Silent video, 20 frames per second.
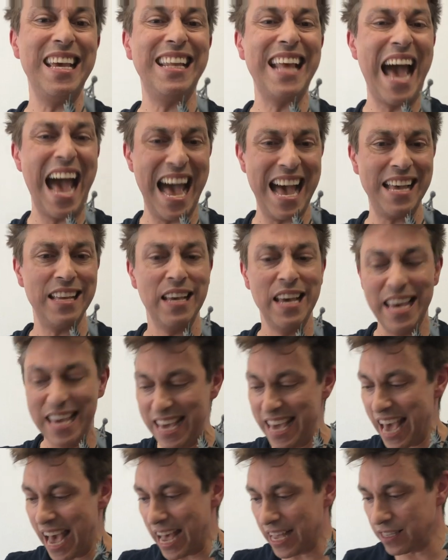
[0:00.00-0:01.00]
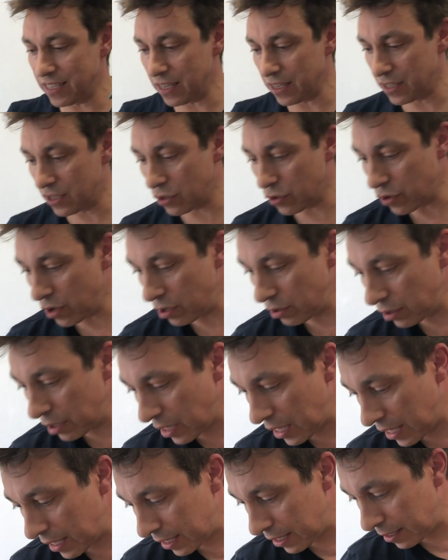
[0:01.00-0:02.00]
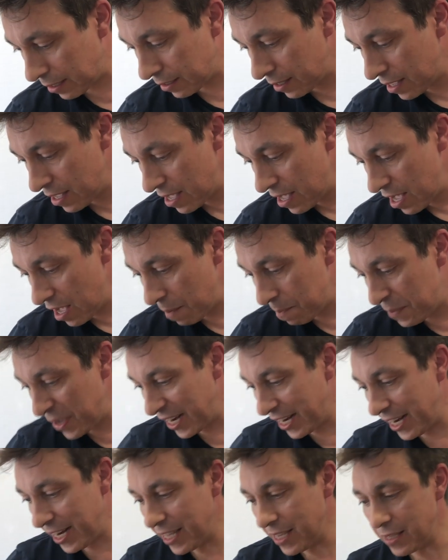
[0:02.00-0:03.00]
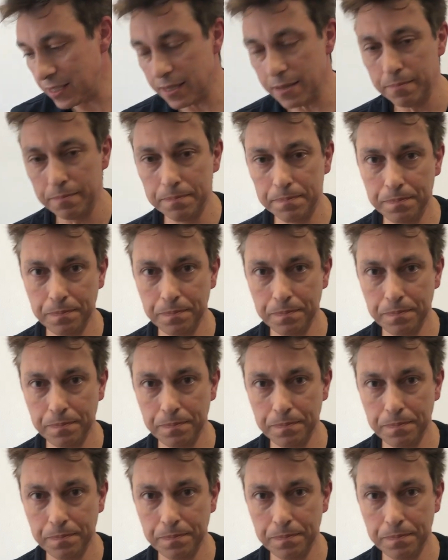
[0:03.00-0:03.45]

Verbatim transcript: it has. He has strong uh, abilities.